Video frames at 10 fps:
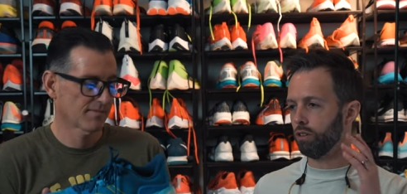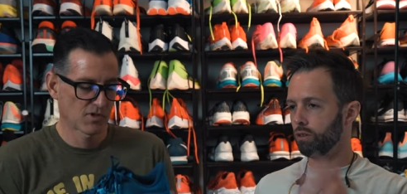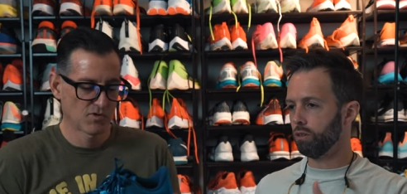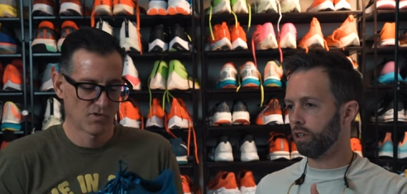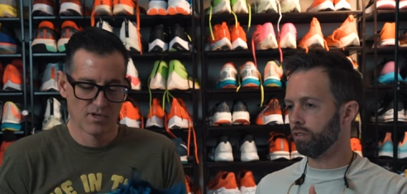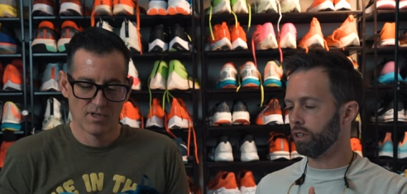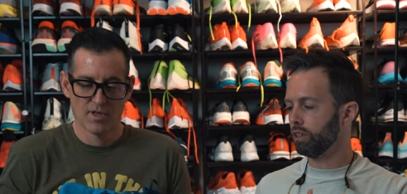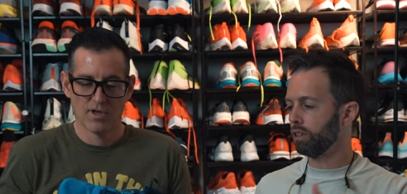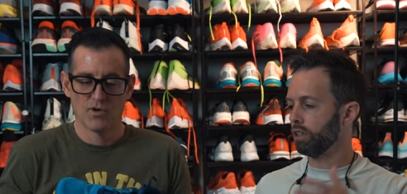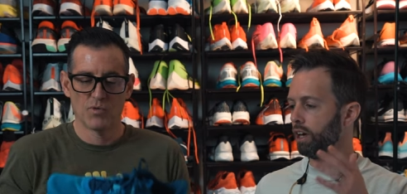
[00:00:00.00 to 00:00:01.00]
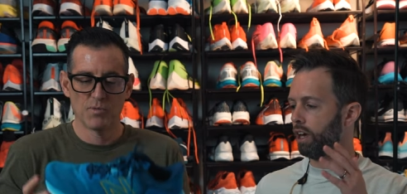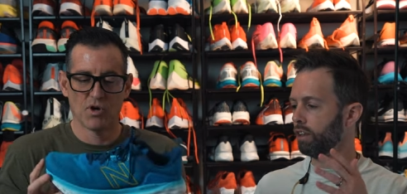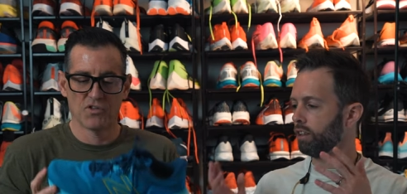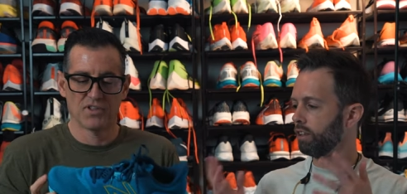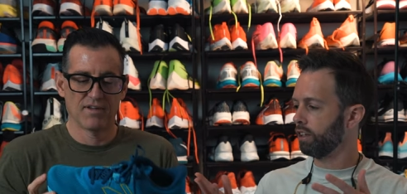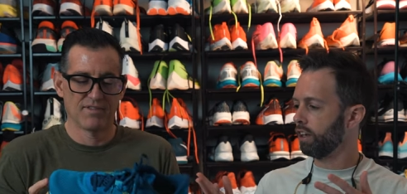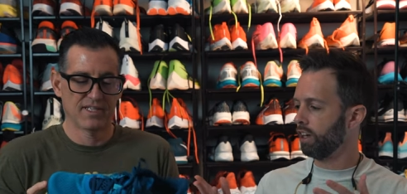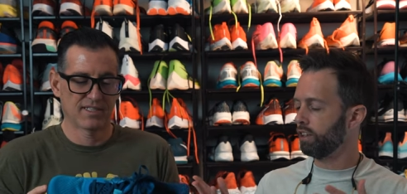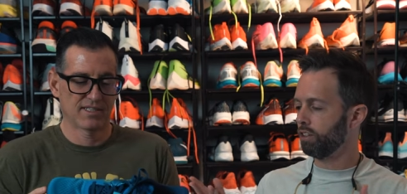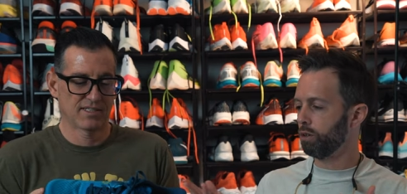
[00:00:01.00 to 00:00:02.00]
Speaker 1: you love it. We and, both love
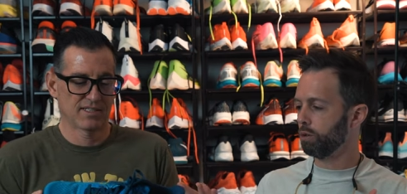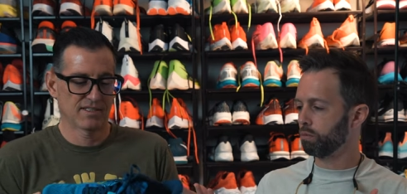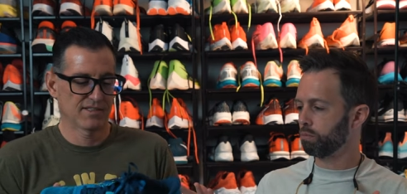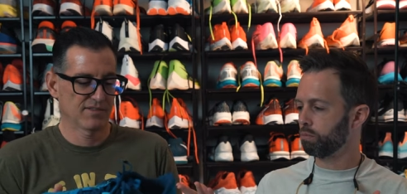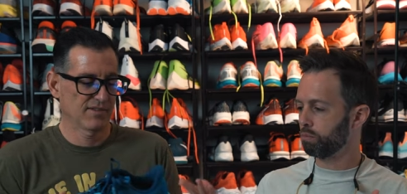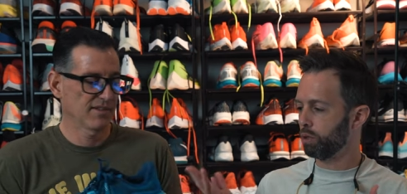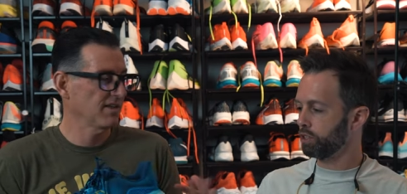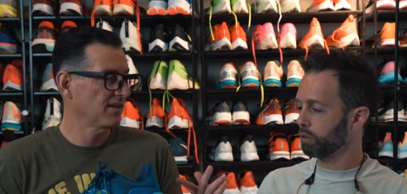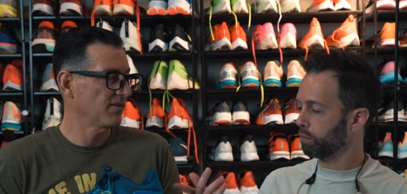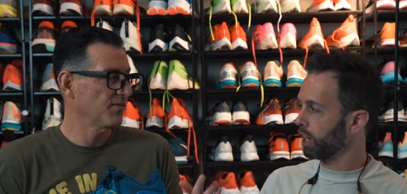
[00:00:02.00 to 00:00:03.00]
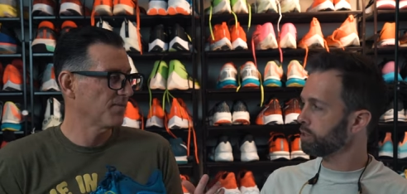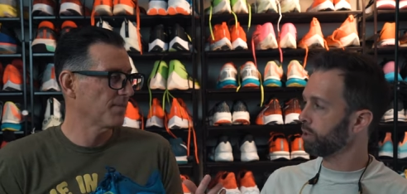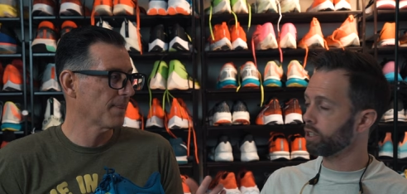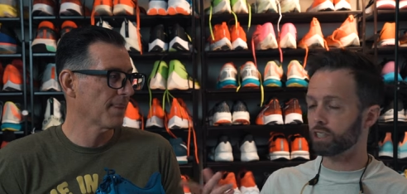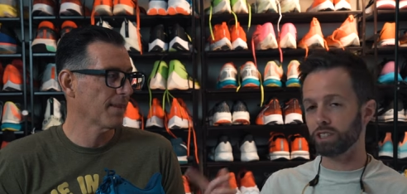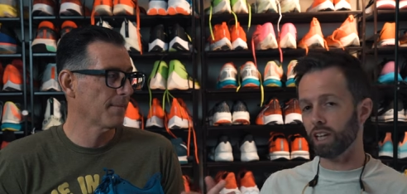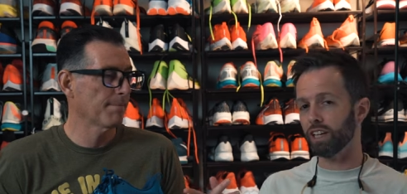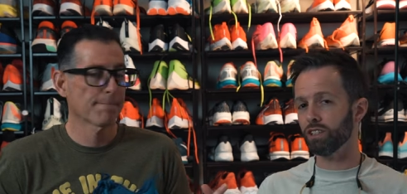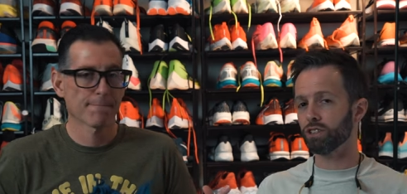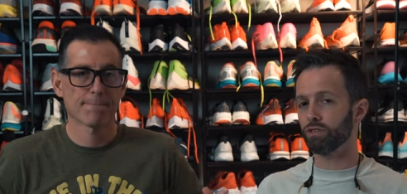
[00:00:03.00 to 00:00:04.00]
this. And you were pretty surprised by this because
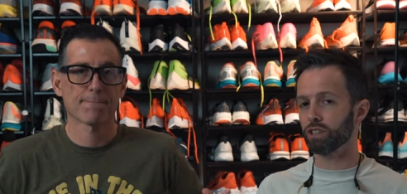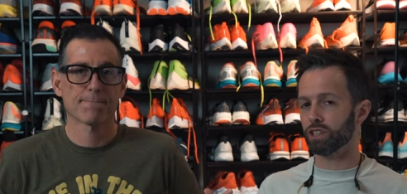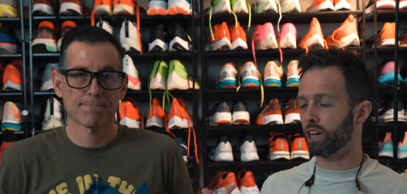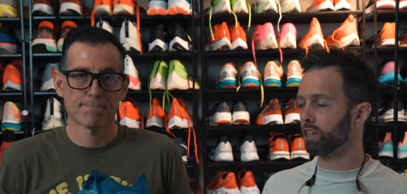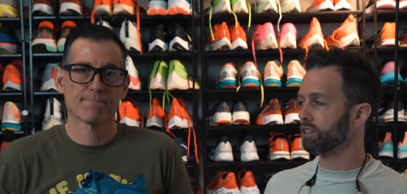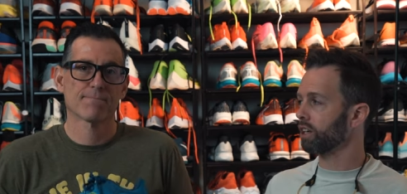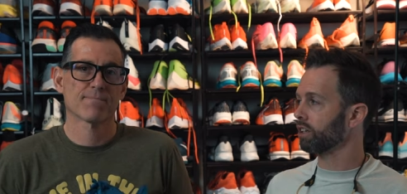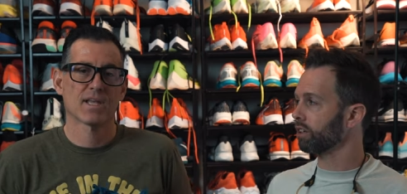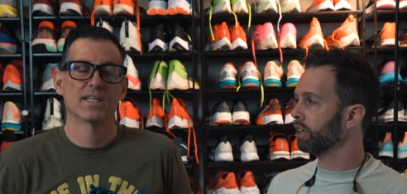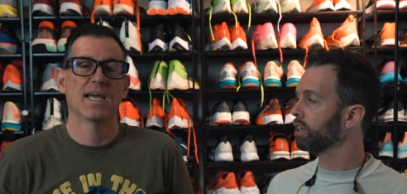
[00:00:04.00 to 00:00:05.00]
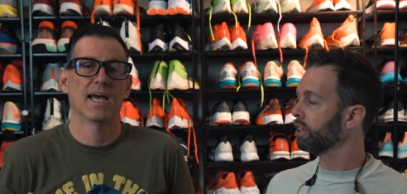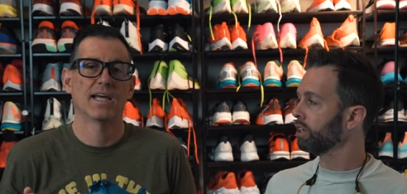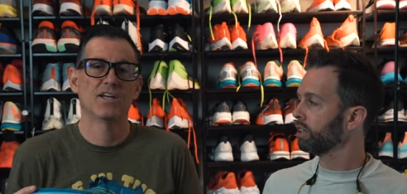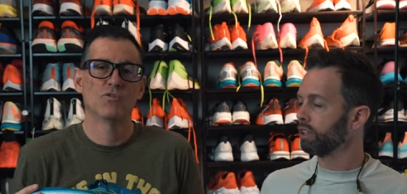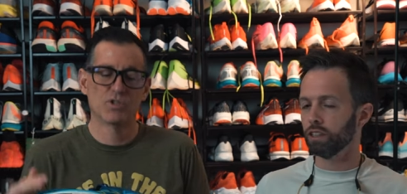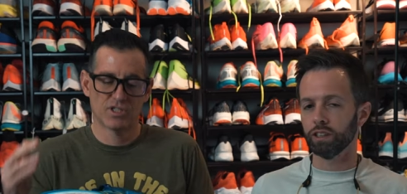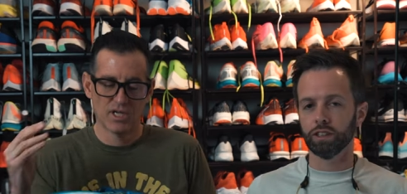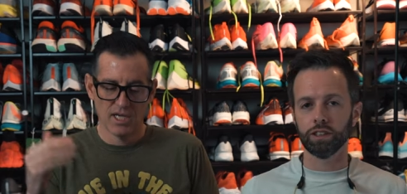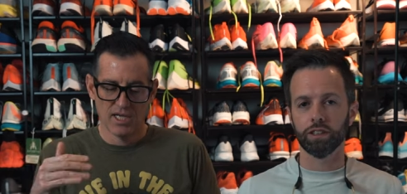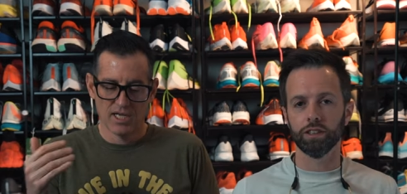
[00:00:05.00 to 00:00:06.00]
last year's version kind of sucked, right? Yeah,
Speaker 2: it was,
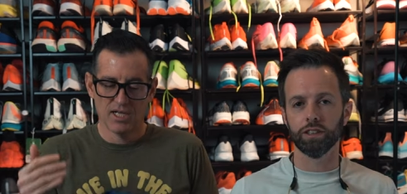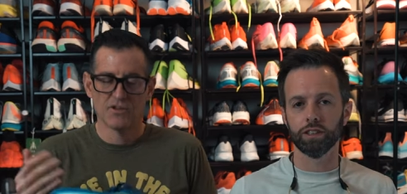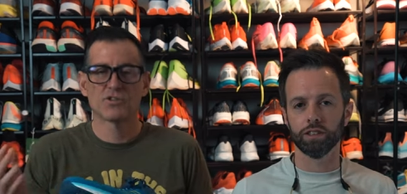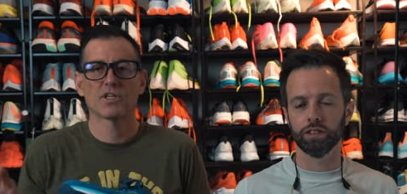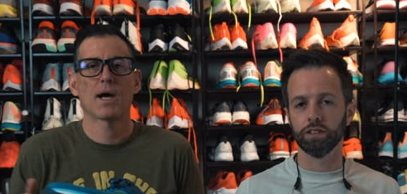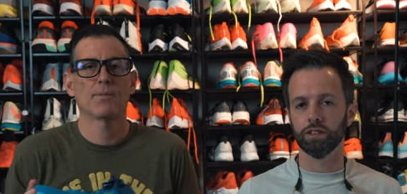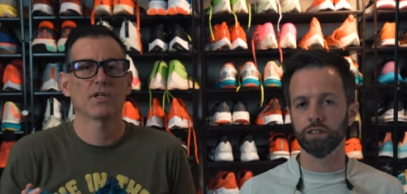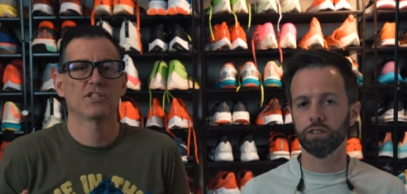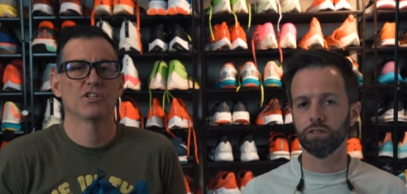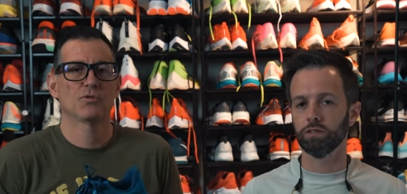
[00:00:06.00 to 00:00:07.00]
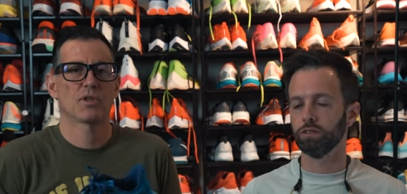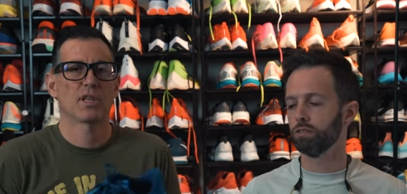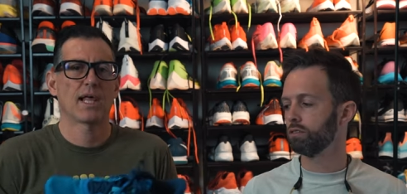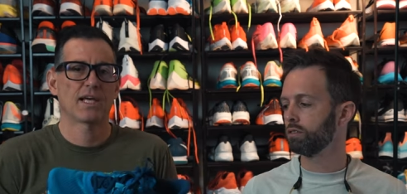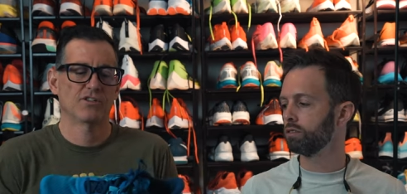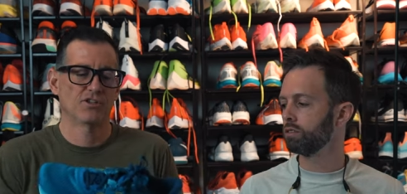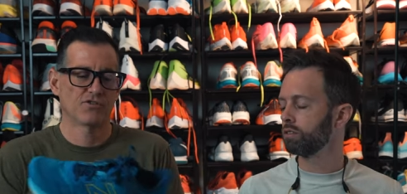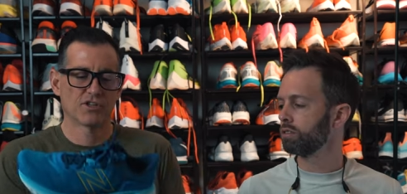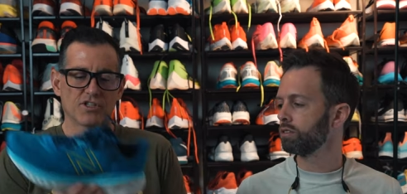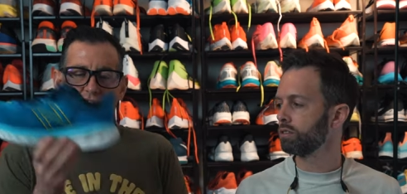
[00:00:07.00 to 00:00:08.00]
there's a couple issues with the last year's
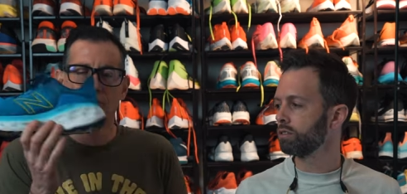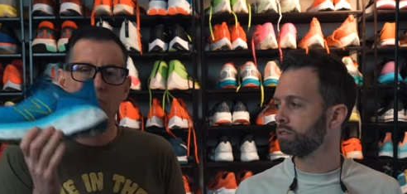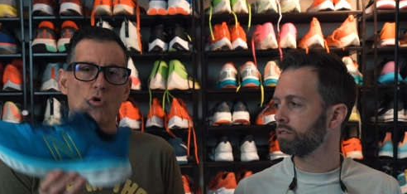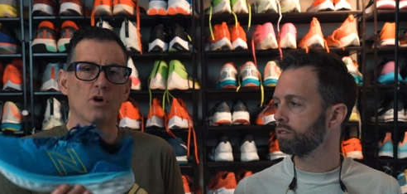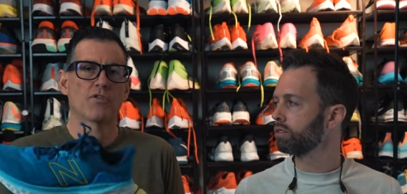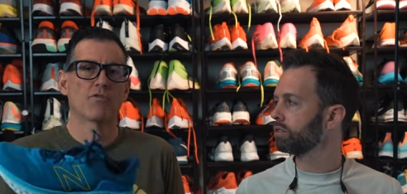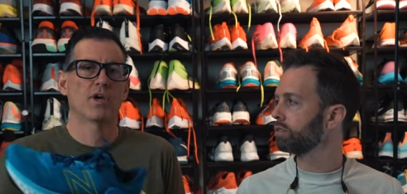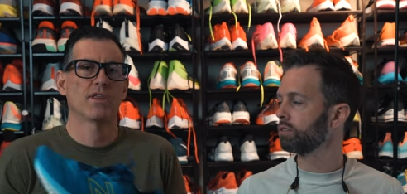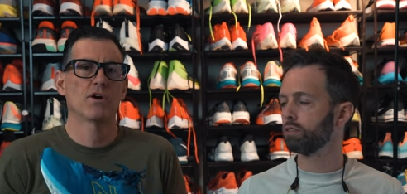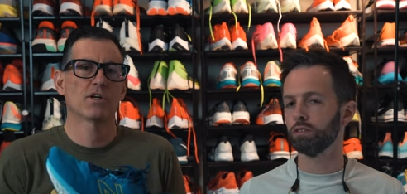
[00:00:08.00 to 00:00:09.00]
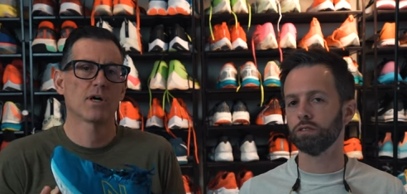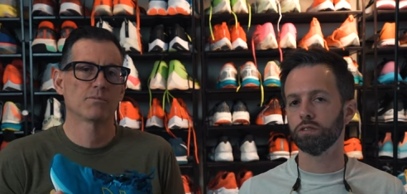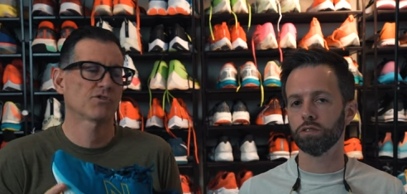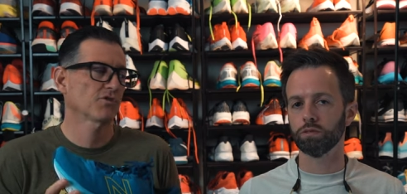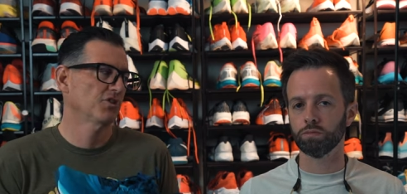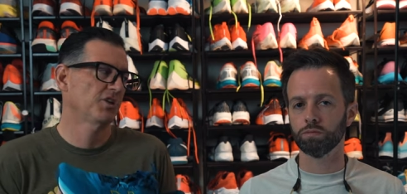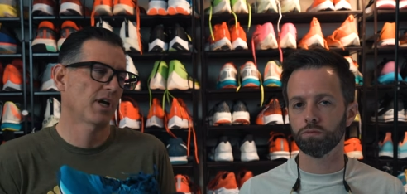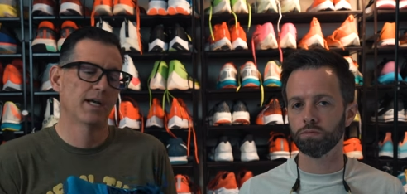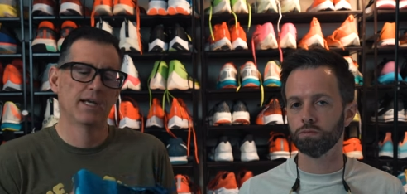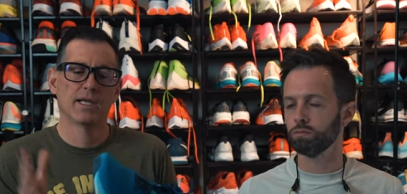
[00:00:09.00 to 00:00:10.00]
version. The more three though comes through
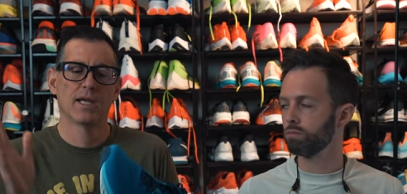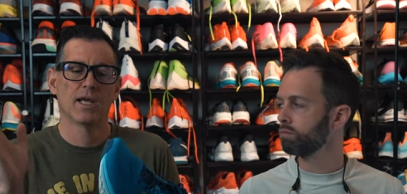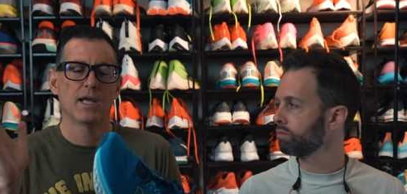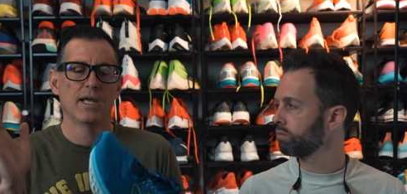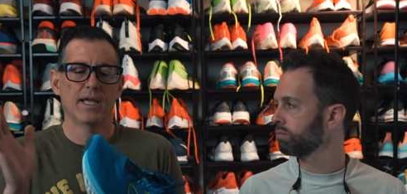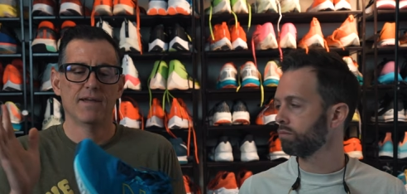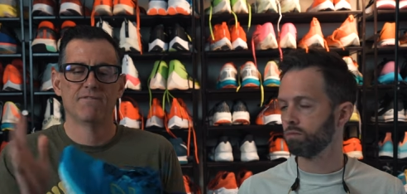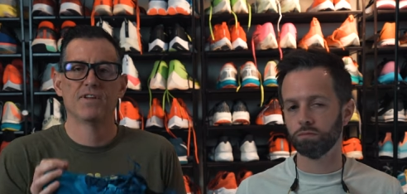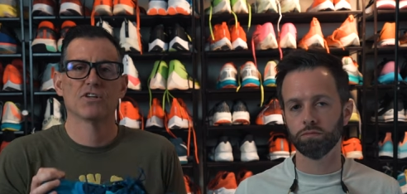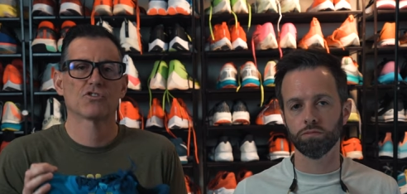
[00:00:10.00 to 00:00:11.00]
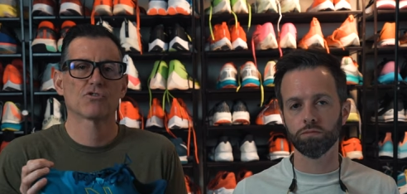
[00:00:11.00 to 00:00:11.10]
shining. It feels